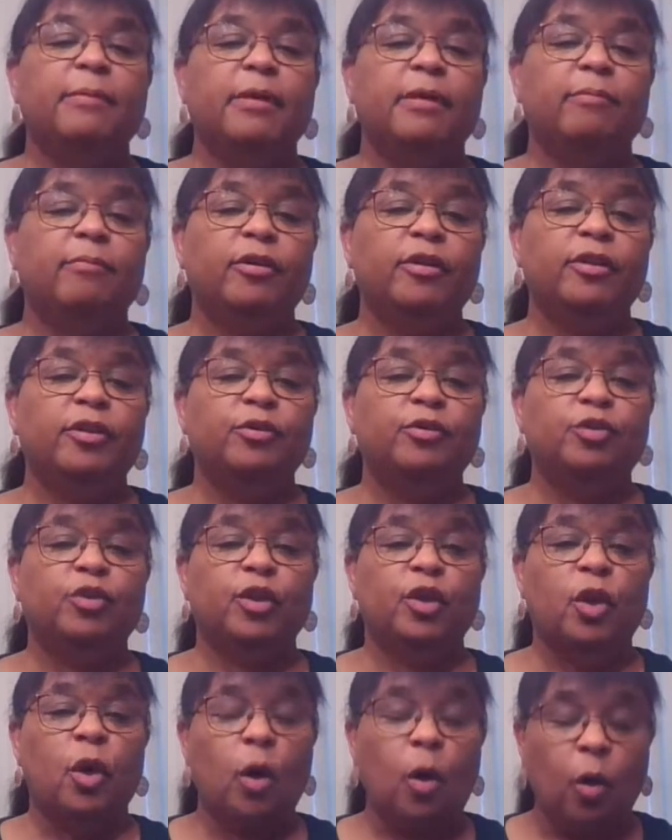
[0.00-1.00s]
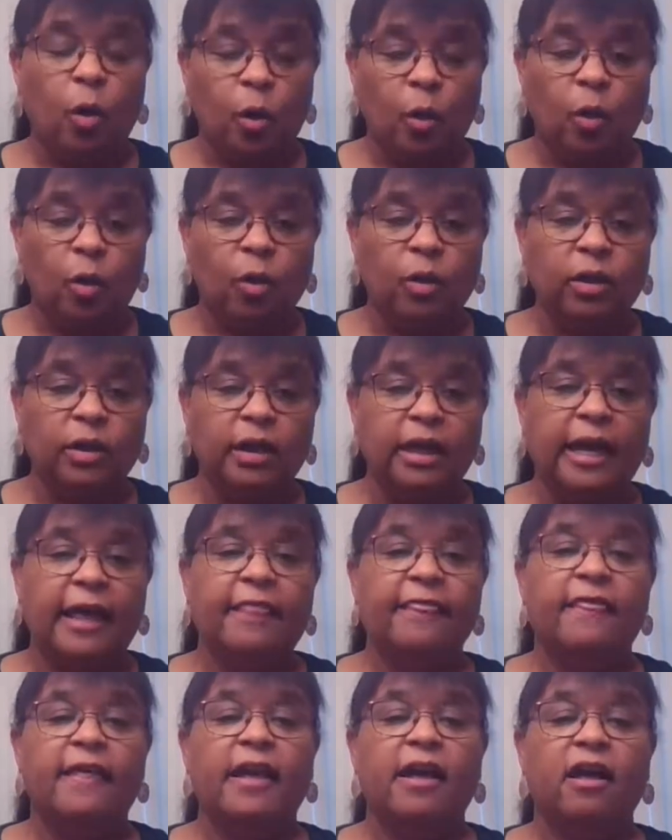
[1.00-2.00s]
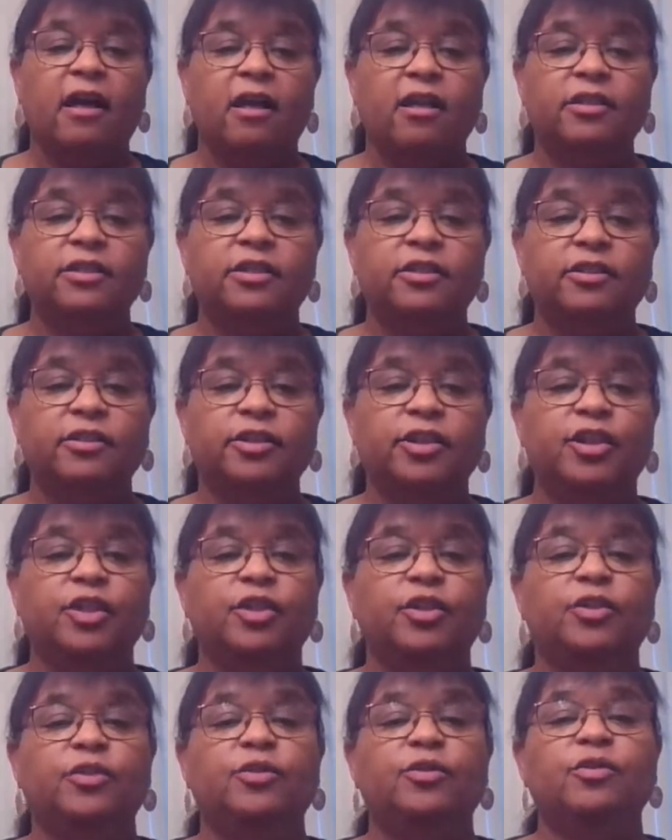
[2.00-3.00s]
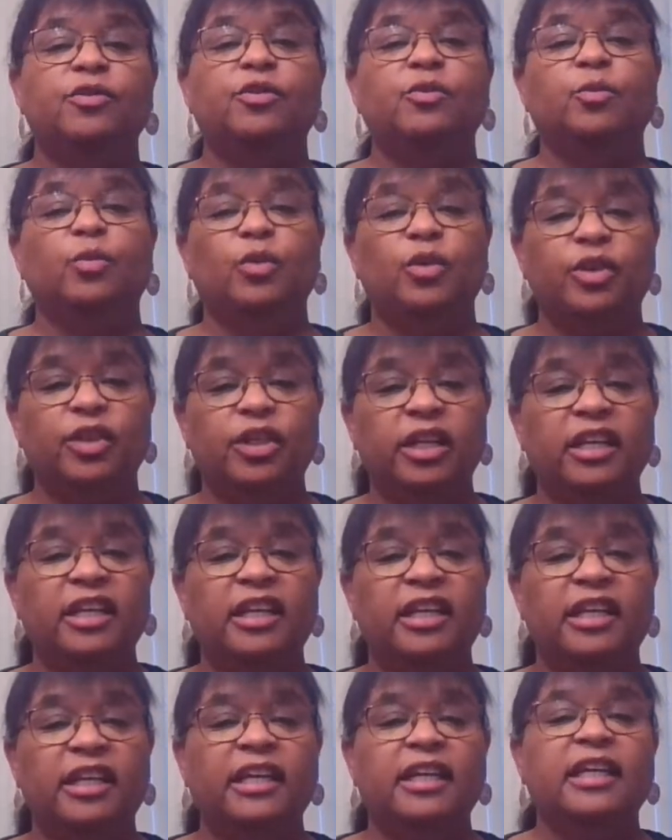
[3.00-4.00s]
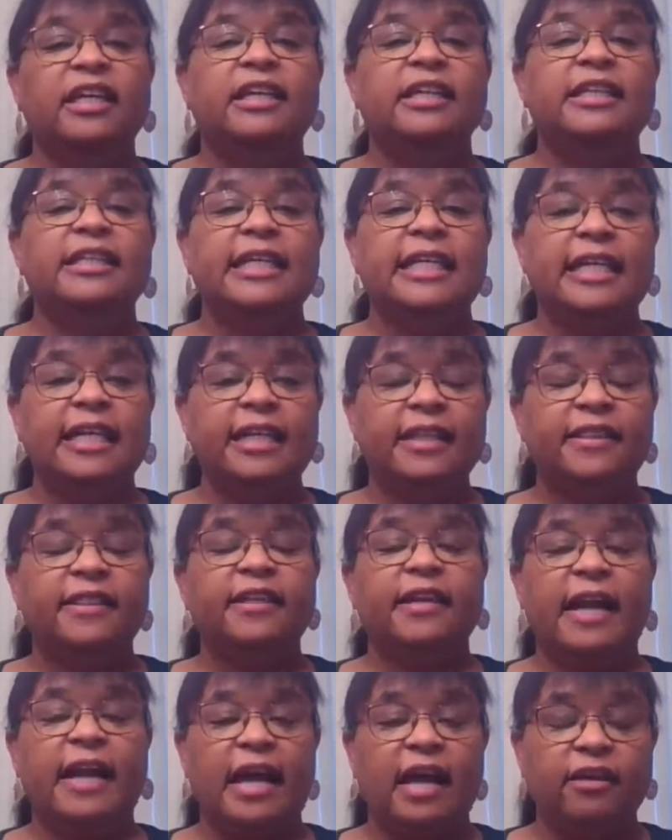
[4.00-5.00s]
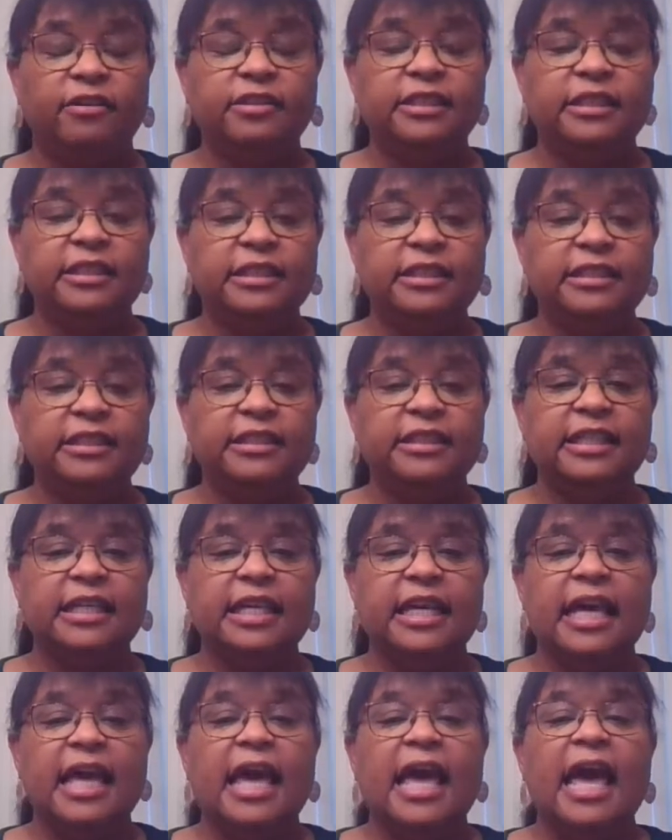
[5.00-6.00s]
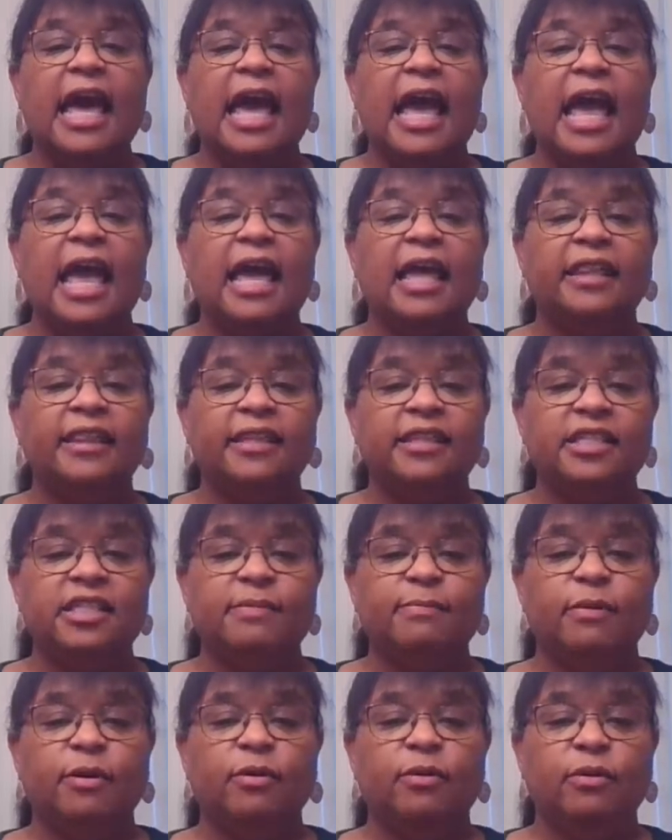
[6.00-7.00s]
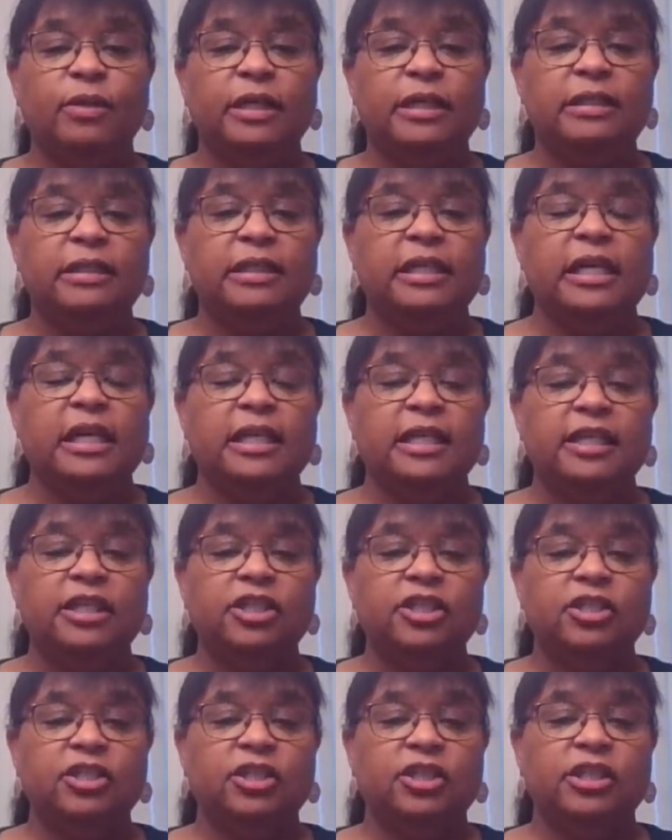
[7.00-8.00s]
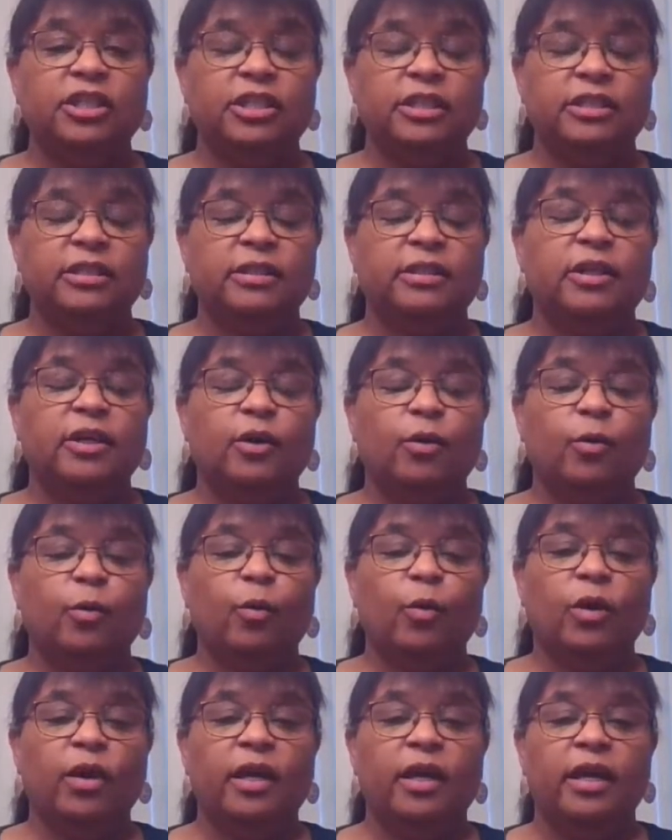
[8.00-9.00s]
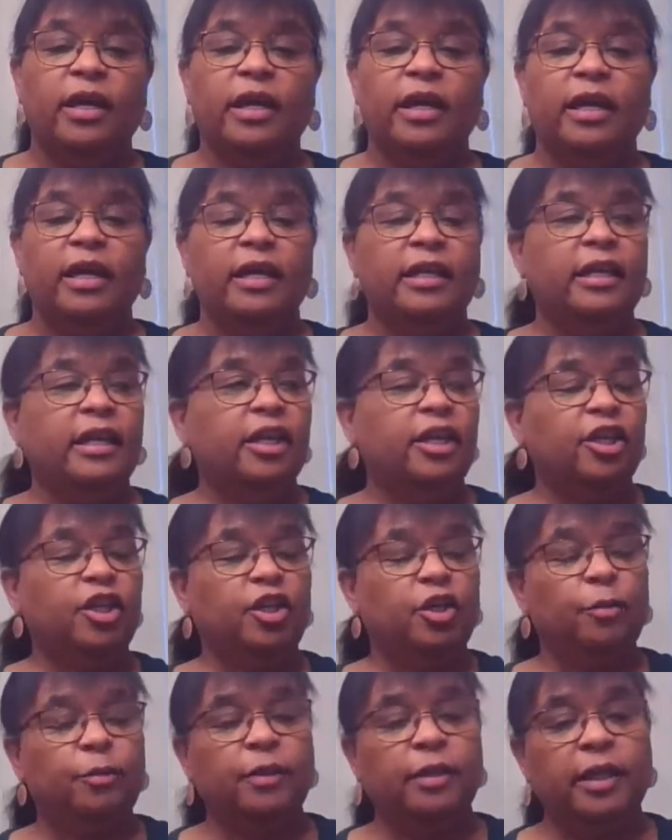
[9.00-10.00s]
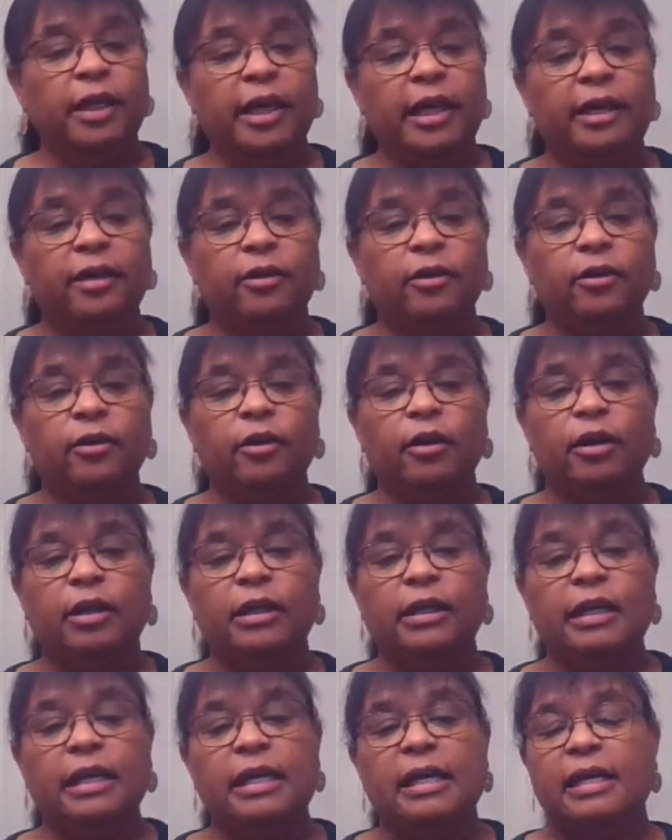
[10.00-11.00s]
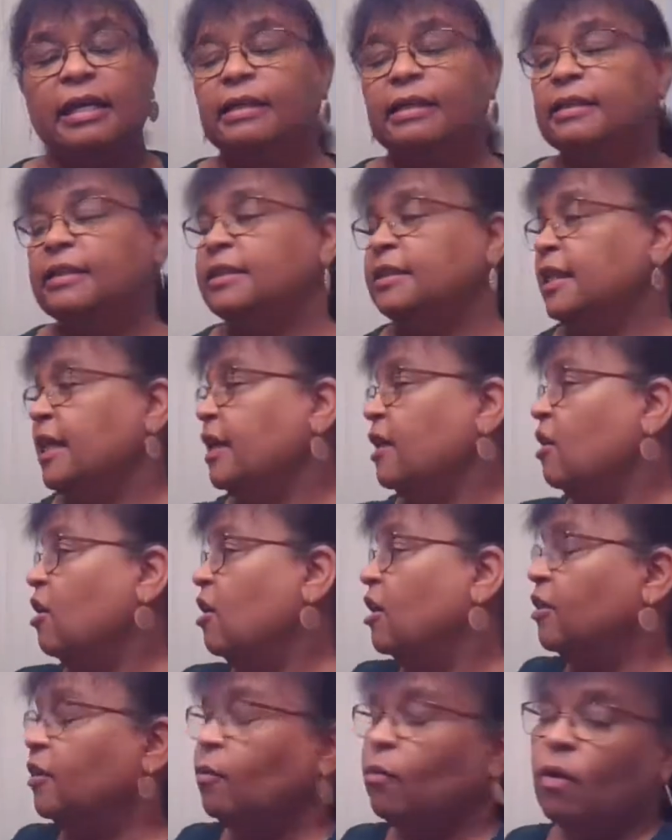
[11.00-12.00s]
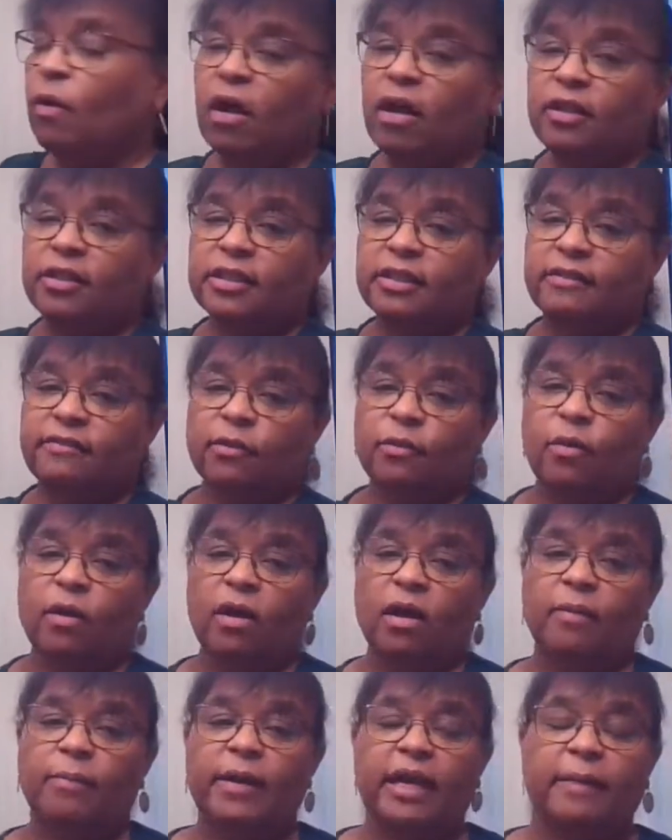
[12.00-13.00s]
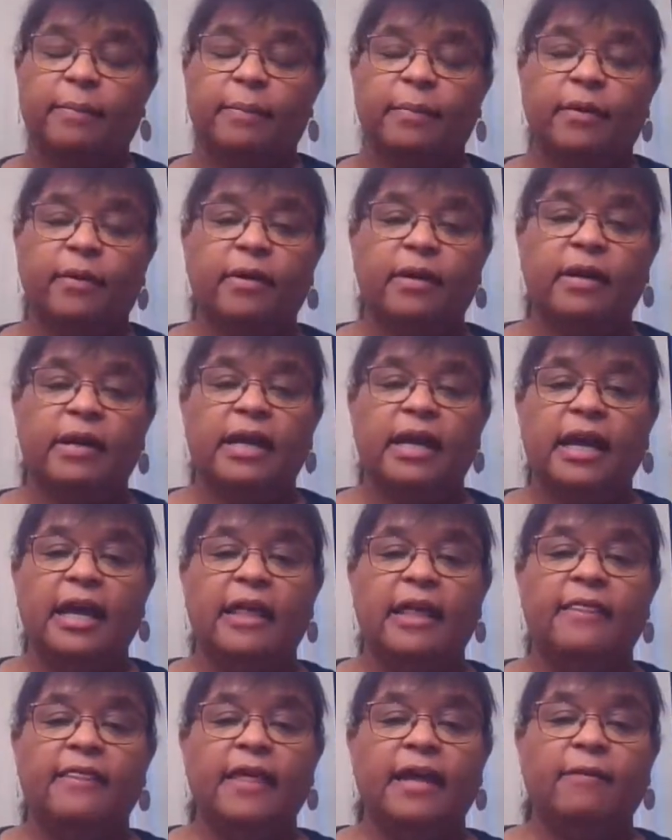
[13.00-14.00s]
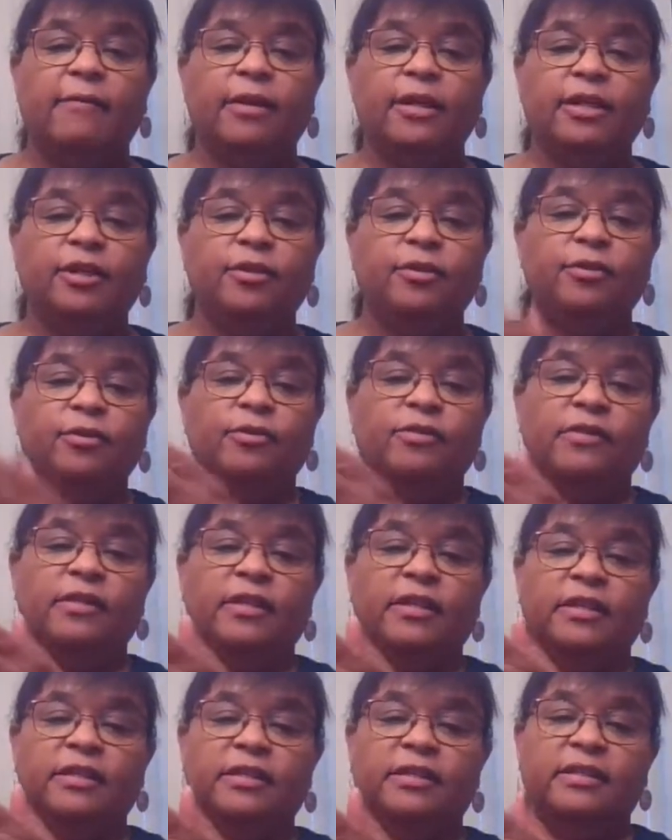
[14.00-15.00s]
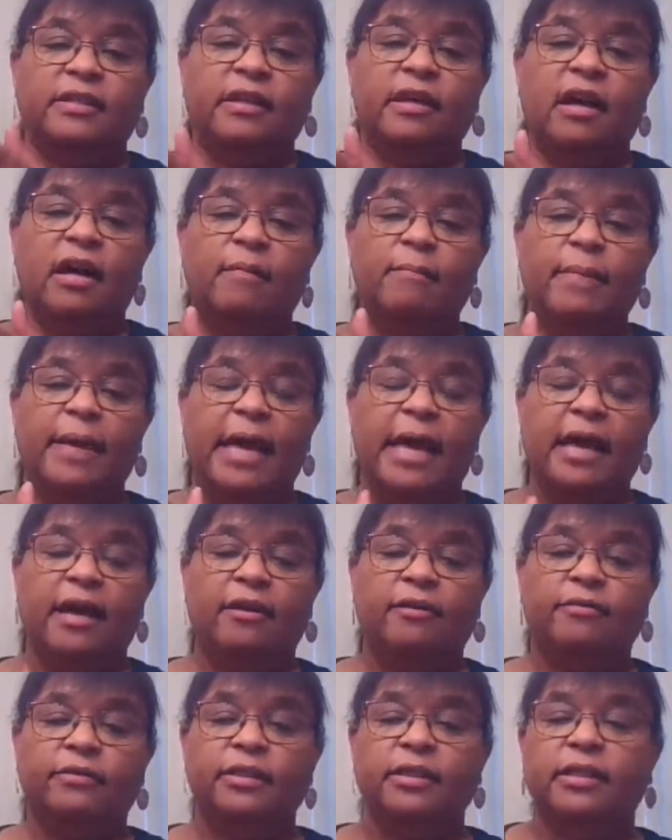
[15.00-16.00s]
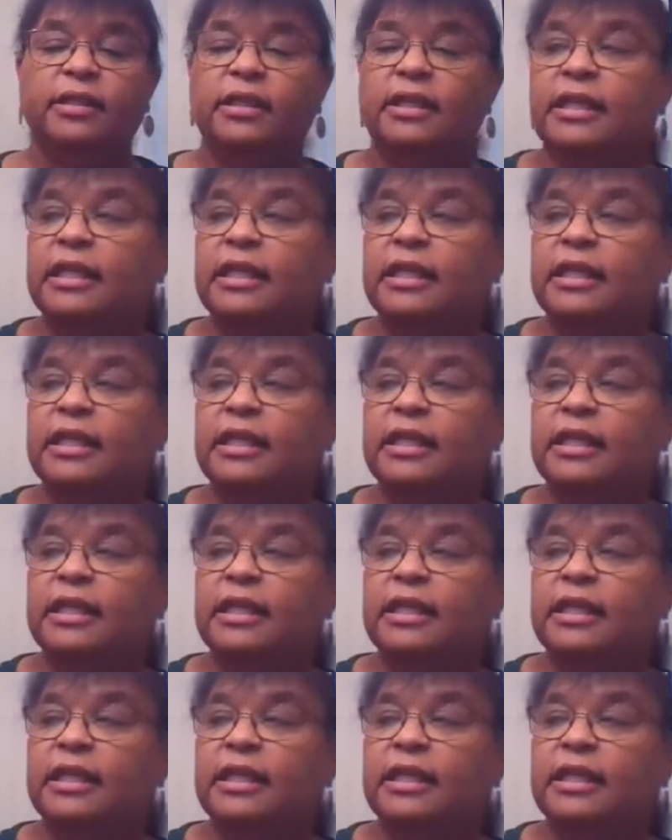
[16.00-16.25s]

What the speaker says: people used coal, and they also used wood to heat their houses. And the soot would accumulate or stay on the walls of the wallpaper, and they would use this compound